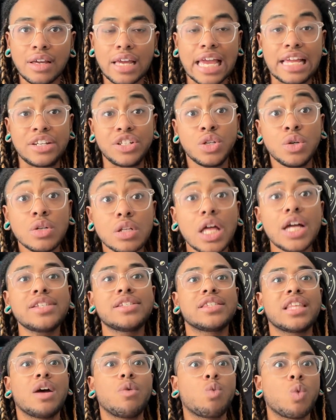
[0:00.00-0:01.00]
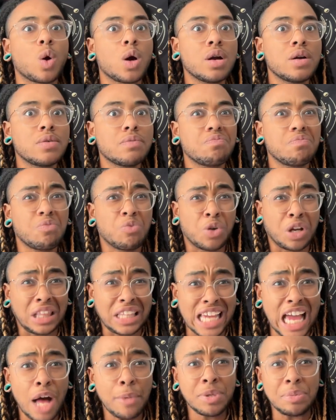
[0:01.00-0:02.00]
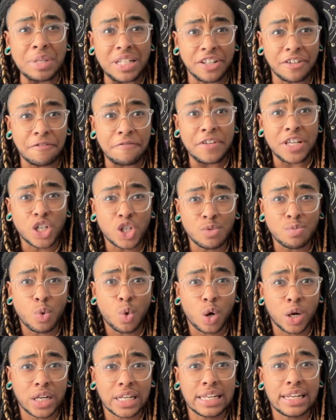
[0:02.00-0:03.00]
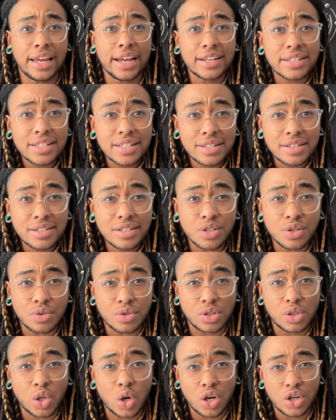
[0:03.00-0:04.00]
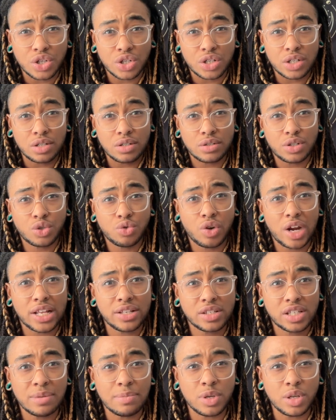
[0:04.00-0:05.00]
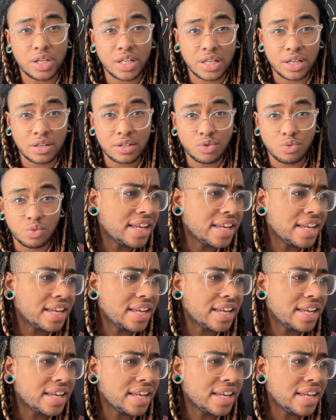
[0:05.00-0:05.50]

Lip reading: And utilizing that word really helps me to feel more connected to the larger trans community.